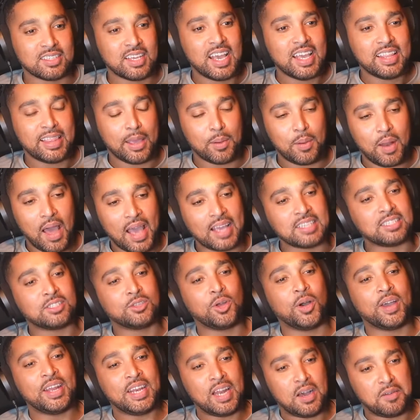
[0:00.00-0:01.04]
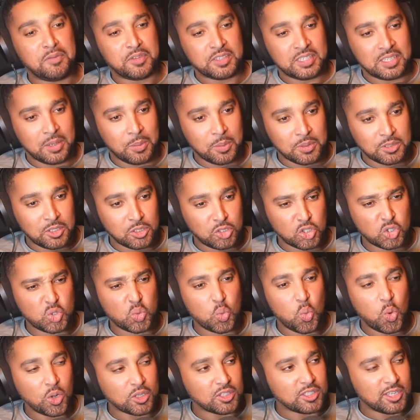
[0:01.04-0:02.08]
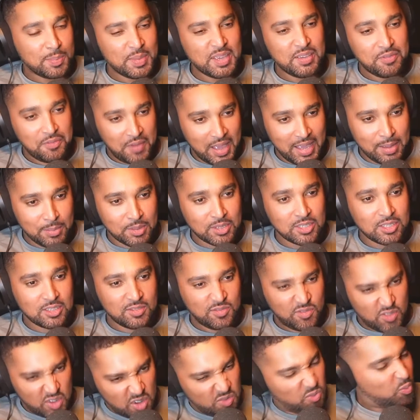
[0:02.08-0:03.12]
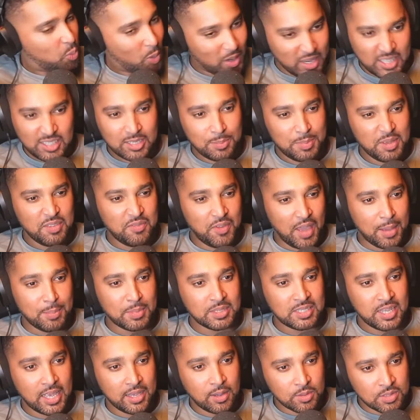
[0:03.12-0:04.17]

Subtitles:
They were like, it's not enough for someone to just want to be famous for the wanting to be famous sake.